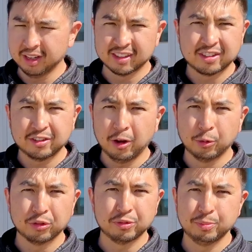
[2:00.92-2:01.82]
It's so
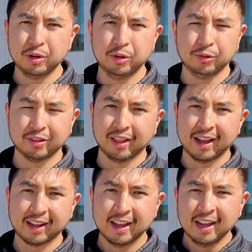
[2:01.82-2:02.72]
smooth.
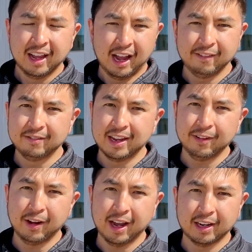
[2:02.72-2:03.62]
Like I've never
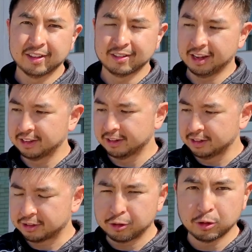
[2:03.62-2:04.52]
had a, a,
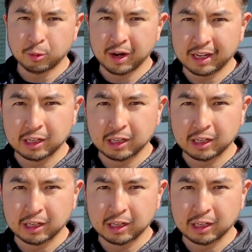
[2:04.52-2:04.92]
scooter where I can